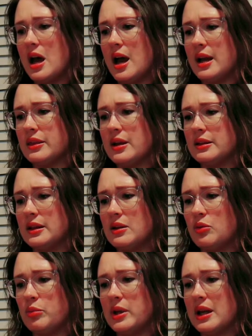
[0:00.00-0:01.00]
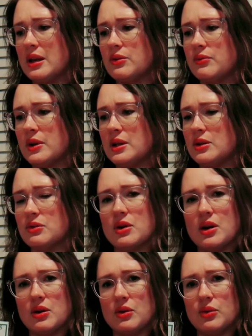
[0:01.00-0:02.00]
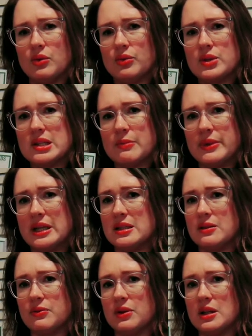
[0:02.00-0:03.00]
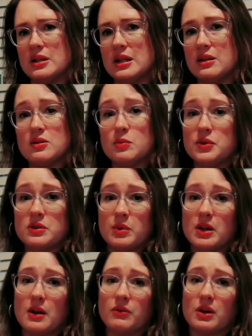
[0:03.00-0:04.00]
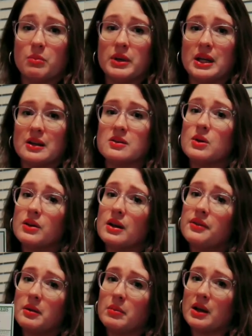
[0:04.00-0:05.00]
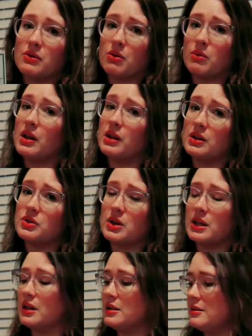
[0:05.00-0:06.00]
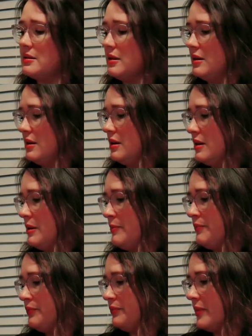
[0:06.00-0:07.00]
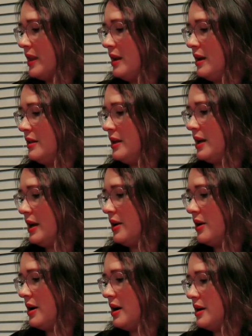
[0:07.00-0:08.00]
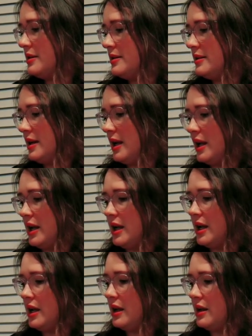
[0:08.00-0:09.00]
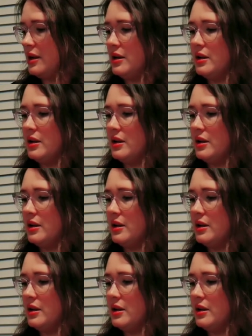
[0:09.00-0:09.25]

I thought that it would be kind of fun to grow something different. And they're supposed to be not very big, so I thought they might grow well in a trellis. And then I got a